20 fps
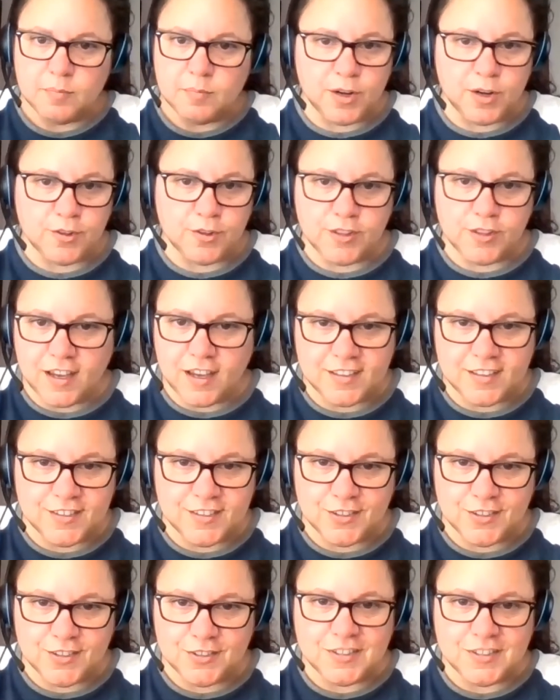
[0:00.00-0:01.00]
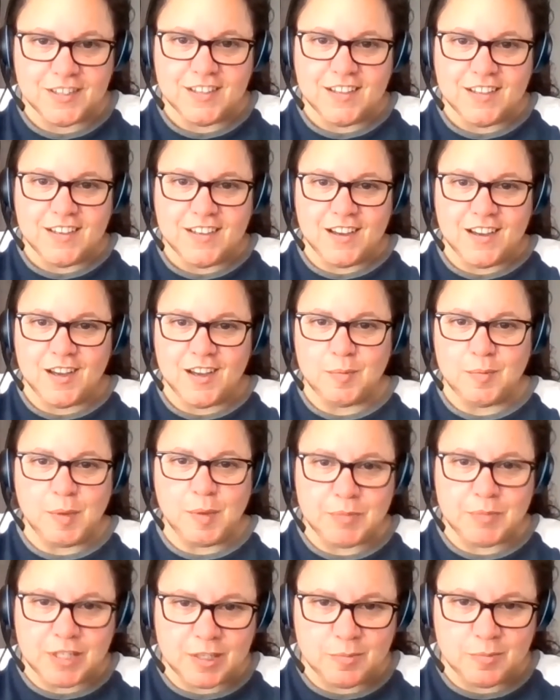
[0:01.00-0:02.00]
better than I could do.
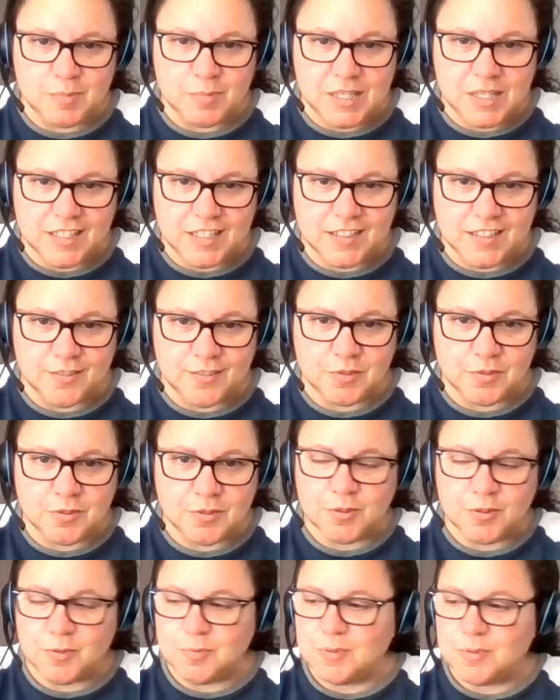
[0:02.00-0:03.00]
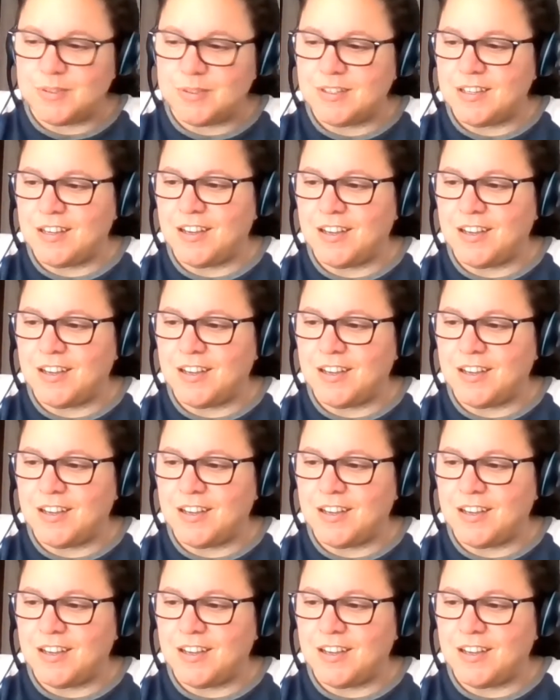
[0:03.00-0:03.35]
I'm the comedian of the group.